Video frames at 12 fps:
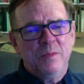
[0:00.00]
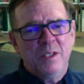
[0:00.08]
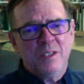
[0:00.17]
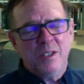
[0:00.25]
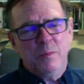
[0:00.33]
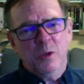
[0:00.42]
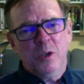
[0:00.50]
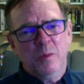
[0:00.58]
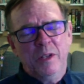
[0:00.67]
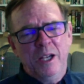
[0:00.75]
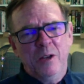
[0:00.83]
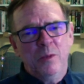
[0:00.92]
some
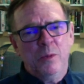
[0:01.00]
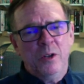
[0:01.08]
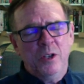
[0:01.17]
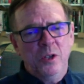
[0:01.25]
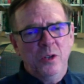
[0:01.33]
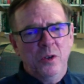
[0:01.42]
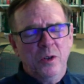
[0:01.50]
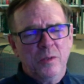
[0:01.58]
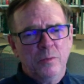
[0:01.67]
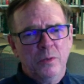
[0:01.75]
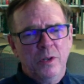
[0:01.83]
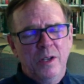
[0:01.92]
urban area part of New York.
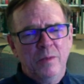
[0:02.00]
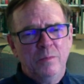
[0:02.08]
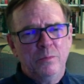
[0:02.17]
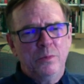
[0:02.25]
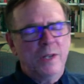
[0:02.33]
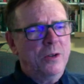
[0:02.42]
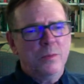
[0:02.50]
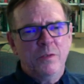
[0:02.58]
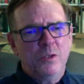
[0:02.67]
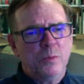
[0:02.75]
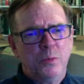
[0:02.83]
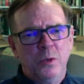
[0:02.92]
I don't remember if
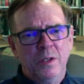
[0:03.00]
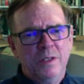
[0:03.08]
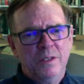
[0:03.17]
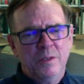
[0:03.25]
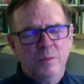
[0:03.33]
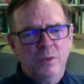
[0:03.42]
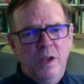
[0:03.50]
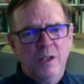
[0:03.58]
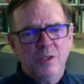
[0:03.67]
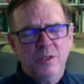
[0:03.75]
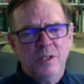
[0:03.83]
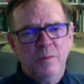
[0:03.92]
it's Brooklyn or
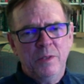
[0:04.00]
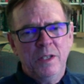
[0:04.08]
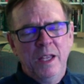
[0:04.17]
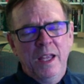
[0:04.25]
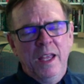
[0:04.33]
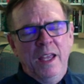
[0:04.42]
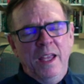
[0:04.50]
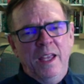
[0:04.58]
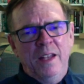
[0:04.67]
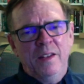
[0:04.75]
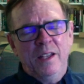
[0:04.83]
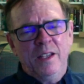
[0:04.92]
Bronx or something.
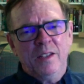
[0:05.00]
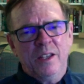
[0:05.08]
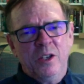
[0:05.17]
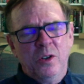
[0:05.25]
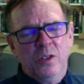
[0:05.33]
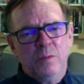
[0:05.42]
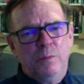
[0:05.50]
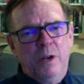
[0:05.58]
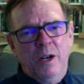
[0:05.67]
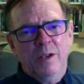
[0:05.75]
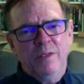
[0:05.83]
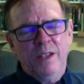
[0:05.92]
And they go to this
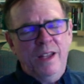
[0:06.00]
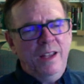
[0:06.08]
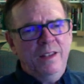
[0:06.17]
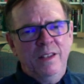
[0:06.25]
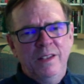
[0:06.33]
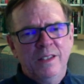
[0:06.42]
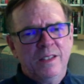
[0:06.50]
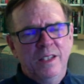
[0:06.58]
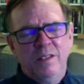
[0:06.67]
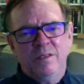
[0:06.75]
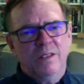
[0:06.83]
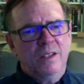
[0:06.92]
bar every night and they just
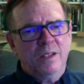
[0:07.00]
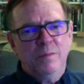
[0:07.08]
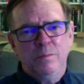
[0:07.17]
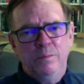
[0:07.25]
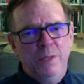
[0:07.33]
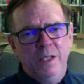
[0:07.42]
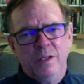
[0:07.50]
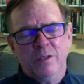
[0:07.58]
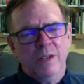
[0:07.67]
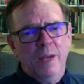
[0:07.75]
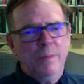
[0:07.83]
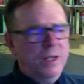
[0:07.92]
get drunk and beat the
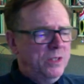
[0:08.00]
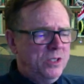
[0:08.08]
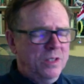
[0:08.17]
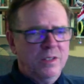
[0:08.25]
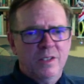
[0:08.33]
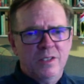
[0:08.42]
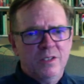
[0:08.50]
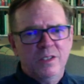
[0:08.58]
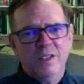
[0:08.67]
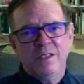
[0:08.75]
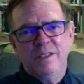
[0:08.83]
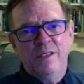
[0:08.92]
crap out of each other because
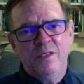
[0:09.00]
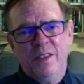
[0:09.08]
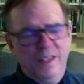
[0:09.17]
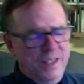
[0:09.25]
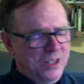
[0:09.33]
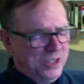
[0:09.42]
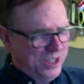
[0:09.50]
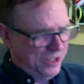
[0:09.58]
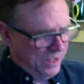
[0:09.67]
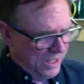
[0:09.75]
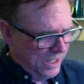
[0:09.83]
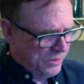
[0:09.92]
they have nothing else in
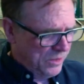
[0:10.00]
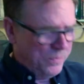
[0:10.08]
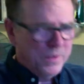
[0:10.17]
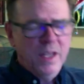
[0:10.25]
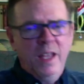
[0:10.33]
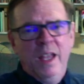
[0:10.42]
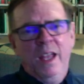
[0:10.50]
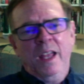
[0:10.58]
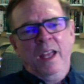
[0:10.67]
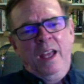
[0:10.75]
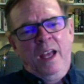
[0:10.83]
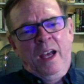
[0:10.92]
their lives.
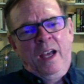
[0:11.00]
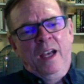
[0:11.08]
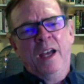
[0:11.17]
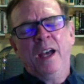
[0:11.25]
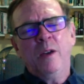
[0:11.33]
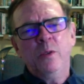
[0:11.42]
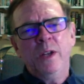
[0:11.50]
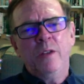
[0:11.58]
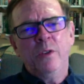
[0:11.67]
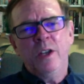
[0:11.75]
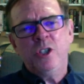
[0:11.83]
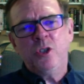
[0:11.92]
I'll read a
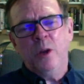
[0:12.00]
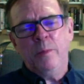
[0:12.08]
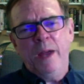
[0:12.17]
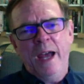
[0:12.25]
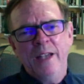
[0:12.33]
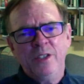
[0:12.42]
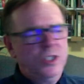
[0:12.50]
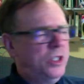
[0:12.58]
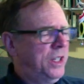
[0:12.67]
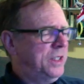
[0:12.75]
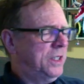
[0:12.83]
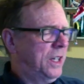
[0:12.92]
very short passage
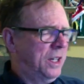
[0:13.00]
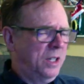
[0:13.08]
that